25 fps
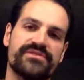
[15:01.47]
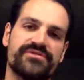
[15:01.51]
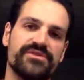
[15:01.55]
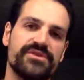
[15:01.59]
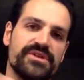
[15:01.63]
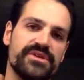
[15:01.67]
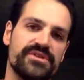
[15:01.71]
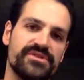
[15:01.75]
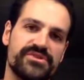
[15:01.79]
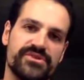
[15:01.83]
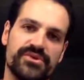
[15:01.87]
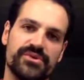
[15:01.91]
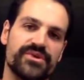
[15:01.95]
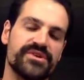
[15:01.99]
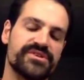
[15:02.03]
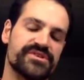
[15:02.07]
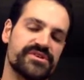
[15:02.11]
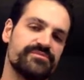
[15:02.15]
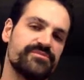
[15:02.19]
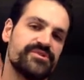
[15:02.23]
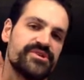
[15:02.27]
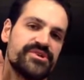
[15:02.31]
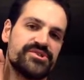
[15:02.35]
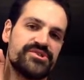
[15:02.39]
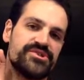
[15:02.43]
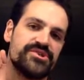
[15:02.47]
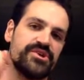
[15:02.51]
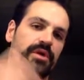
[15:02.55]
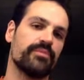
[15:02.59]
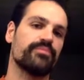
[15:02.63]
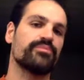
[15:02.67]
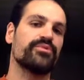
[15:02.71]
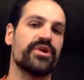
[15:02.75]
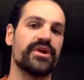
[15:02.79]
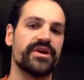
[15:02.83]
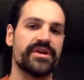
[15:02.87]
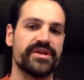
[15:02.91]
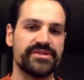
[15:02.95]
if you need to because I'm going to
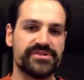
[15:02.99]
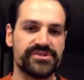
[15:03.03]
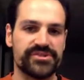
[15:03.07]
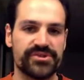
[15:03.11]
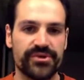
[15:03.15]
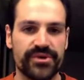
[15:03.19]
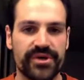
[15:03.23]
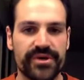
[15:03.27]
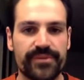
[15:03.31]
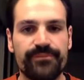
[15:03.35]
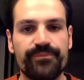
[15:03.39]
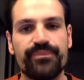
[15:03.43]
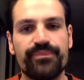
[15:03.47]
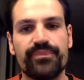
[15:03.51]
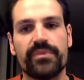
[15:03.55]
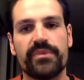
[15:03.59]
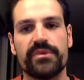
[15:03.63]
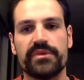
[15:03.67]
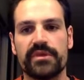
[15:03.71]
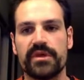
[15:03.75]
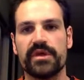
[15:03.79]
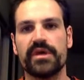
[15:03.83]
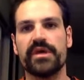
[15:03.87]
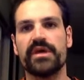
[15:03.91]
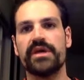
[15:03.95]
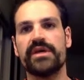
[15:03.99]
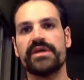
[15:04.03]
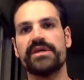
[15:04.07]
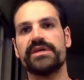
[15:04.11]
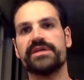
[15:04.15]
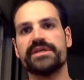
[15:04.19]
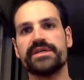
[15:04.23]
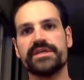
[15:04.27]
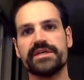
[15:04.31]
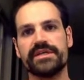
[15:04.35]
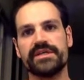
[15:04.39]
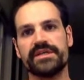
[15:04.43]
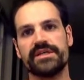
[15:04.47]
jump right into it.
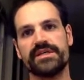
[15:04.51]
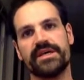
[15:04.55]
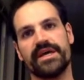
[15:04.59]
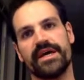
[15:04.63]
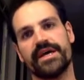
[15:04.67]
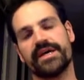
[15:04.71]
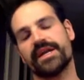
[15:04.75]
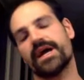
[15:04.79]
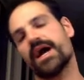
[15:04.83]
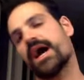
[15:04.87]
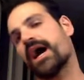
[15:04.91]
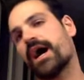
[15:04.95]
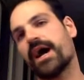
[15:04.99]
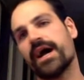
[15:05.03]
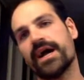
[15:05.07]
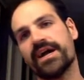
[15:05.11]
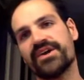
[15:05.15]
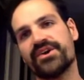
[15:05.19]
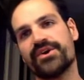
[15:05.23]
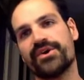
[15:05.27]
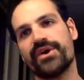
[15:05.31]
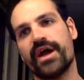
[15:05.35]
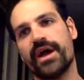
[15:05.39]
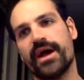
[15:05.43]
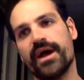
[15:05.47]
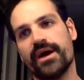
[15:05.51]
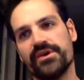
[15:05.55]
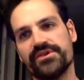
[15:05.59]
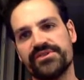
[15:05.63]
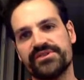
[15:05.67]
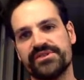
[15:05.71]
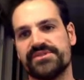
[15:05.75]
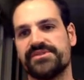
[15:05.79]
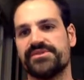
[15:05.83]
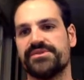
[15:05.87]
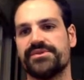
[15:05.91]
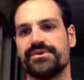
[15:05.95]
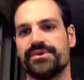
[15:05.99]
At a higher
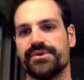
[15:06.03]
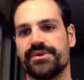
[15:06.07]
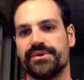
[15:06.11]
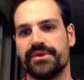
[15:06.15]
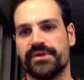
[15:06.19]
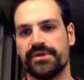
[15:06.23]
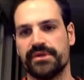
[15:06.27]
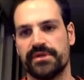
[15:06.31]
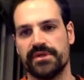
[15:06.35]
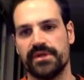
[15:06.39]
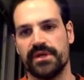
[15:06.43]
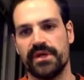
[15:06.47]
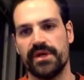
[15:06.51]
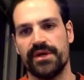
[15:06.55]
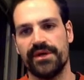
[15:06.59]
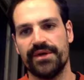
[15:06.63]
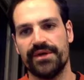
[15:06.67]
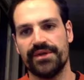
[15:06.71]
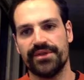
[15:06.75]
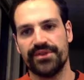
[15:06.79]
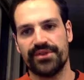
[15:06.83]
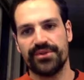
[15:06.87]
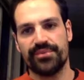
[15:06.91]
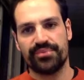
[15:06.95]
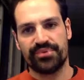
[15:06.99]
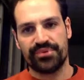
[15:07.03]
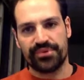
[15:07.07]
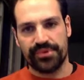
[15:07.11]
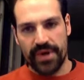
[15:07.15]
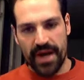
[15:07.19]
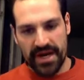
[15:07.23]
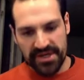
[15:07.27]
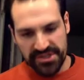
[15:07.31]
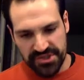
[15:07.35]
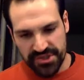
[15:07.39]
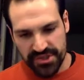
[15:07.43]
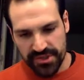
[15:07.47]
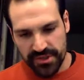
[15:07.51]
altitude, the
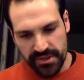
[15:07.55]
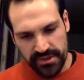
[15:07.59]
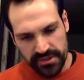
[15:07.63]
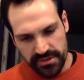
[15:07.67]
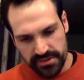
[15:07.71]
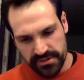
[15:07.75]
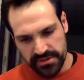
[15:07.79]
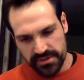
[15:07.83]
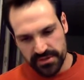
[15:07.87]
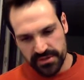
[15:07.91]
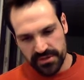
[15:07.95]
pressure